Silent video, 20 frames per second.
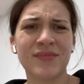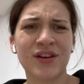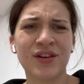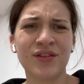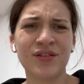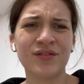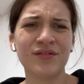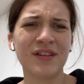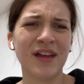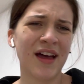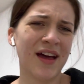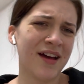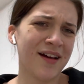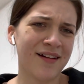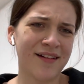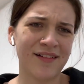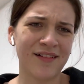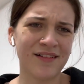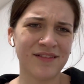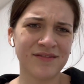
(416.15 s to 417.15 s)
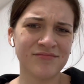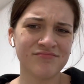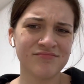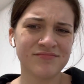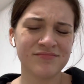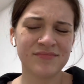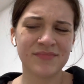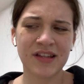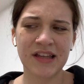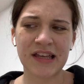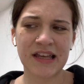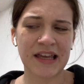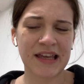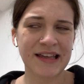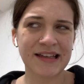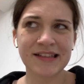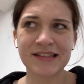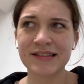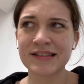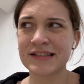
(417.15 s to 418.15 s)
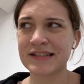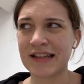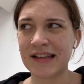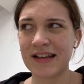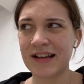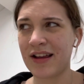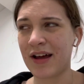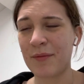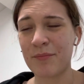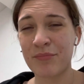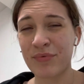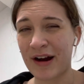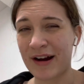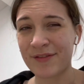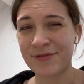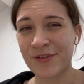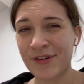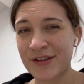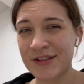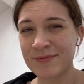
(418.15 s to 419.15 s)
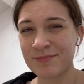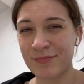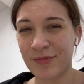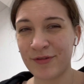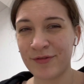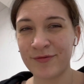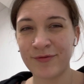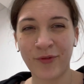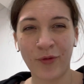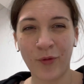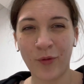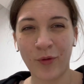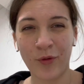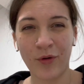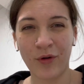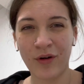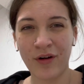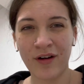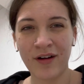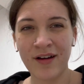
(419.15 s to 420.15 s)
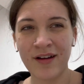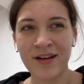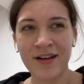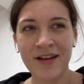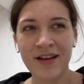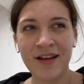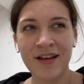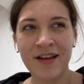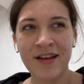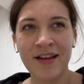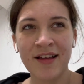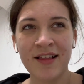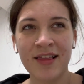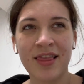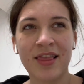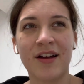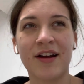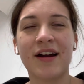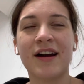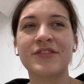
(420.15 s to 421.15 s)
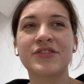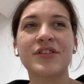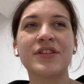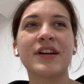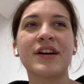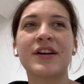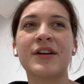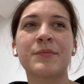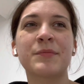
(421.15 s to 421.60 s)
Who the hell eats did like breakfast before? Like, I don't know how